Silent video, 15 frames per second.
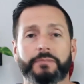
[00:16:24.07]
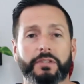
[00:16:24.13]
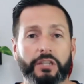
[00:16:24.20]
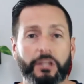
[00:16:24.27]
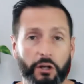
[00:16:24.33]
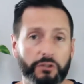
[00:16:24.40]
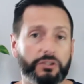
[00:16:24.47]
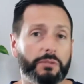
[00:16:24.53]

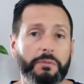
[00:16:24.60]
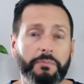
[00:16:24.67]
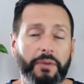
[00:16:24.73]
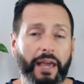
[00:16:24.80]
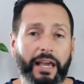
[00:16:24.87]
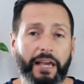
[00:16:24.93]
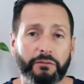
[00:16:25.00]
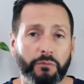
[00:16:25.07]
you know, to be
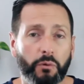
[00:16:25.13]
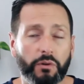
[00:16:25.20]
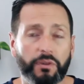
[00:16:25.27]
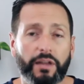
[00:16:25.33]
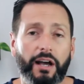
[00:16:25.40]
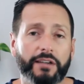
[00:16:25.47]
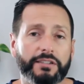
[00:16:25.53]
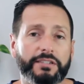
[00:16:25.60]
paying
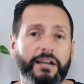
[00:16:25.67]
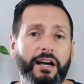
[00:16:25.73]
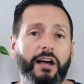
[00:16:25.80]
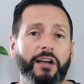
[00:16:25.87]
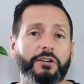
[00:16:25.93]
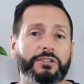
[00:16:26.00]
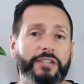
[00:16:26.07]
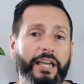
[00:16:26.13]

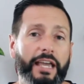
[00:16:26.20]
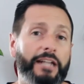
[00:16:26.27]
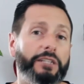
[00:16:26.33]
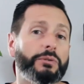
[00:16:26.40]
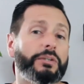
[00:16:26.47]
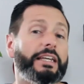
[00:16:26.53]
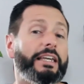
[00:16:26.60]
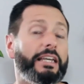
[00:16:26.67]
$4,000
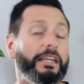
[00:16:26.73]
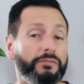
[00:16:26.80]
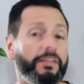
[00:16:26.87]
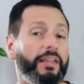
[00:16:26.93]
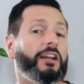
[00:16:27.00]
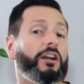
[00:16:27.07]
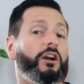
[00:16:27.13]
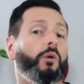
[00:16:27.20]
annually if
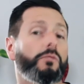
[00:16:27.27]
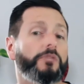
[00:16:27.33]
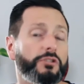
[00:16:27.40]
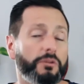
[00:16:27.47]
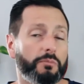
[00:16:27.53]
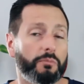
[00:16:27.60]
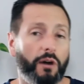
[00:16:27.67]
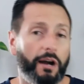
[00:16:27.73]
that home is
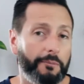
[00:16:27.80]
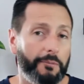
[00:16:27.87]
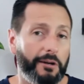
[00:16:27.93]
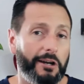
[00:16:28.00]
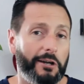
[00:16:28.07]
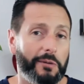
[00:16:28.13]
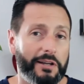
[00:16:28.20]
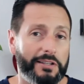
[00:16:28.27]
your
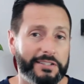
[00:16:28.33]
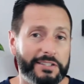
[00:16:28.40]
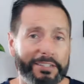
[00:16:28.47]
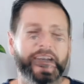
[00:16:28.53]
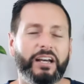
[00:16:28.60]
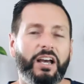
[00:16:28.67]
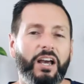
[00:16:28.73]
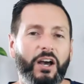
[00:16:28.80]
primary
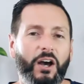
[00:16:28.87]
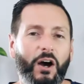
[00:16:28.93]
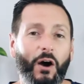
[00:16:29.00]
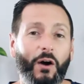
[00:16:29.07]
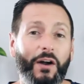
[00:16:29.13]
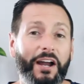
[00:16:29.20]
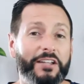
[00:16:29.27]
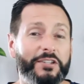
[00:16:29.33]
residence.
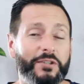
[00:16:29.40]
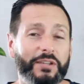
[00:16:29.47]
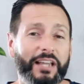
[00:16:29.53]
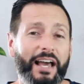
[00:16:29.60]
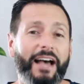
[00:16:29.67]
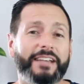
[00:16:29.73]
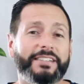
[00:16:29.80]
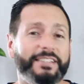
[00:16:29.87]
All right. So
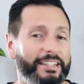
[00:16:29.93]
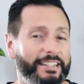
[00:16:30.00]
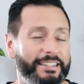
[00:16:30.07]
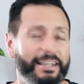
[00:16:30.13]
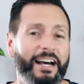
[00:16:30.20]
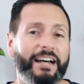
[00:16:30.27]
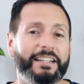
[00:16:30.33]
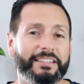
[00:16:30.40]
last and
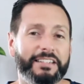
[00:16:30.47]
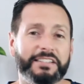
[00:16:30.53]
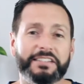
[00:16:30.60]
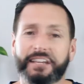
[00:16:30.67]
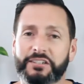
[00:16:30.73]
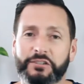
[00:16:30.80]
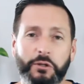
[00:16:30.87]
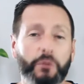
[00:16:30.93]
not
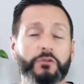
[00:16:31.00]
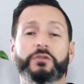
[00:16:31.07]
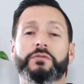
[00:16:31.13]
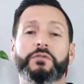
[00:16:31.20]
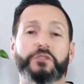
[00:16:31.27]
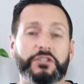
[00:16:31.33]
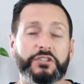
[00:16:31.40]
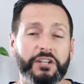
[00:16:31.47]
least, I told you
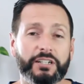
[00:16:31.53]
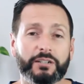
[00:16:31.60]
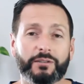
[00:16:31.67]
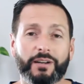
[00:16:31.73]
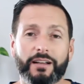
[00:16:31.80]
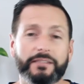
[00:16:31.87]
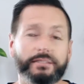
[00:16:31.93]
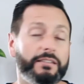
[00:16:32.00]
if you stuck
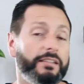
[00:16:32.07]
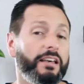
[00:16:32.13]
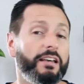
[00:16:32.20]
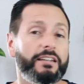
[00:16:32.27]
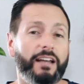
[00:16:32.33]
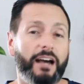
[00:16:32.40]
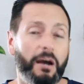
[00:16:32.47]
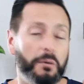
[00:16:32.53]
around to the
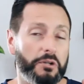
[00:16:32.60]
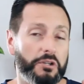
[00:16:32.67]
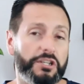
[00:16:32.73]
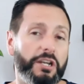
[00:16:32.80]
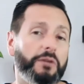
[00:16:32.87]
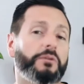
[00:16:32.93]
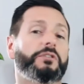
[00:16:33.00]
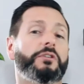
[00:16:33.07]
end, I would
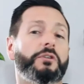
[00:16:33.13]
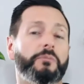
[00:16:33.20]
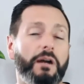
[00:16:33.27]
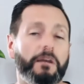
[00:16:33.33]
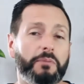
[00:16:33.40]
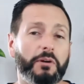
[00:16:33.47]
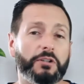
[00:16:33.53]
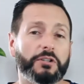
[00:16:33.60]
share with you
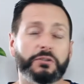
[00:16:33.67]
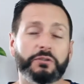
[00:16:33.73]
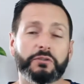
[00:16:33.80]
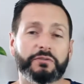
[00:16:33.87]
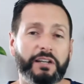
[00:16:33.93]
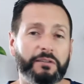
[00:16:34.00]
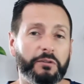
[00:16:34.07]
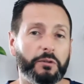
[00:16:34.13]
my personal
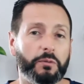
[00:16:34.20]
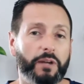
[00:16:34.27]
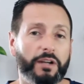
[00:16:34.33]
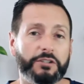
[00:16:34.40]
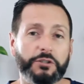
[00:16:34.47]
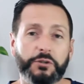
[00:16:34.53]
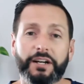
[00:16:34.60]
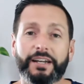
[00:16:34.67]
favorite
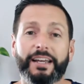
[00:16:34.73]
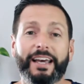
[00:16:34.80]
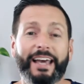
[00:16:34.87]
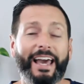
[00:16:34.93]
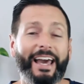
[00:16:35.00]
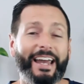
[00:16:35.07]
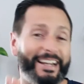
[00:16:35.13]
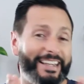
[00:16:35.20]
restaurant.
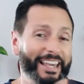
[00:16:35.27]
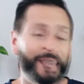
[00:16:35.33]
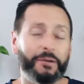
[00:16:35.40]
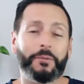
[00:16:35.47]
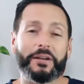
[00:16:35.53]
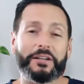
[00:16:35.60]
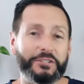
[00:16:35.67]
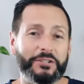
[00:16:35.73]
And I
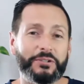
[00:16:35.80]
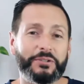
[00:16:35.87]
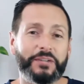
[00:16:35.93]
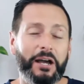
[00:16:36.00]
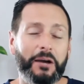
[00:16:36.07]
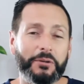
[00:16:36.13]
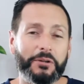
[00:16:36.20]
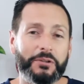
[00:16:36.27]
can't wait to do
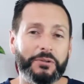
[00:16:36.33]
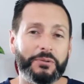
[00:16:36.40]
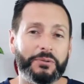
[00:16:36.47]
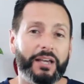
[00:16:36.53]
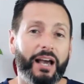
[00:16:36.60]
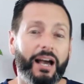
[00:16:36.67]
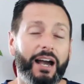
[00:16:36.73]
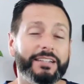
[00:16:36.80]
that with you
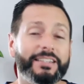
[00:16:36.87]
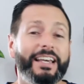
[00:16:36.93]
guys.